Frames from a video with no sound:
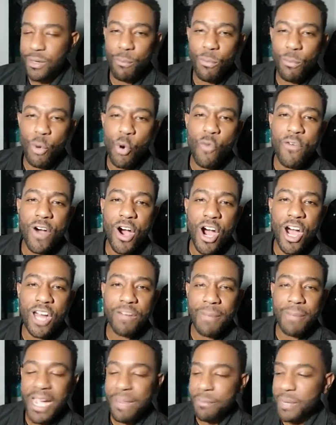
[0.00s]
Move
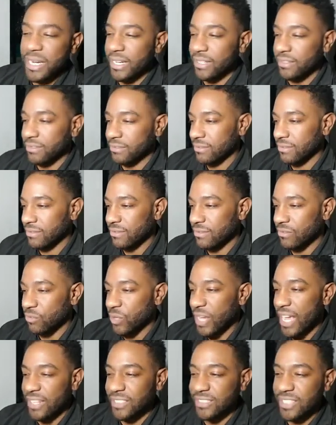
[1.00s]
on, my men.
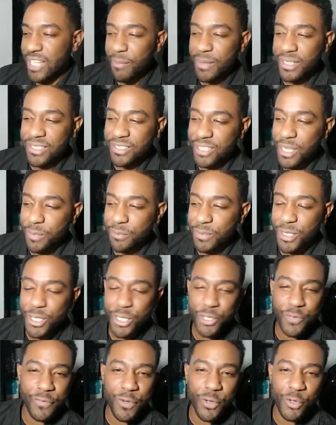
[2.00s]
We got to stop accepting
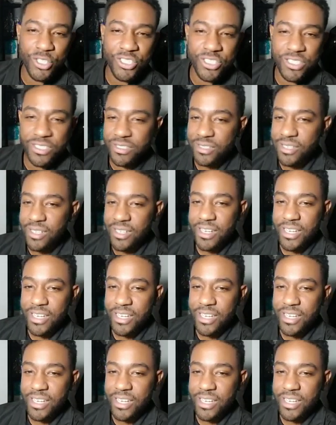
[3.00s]
this foolishness.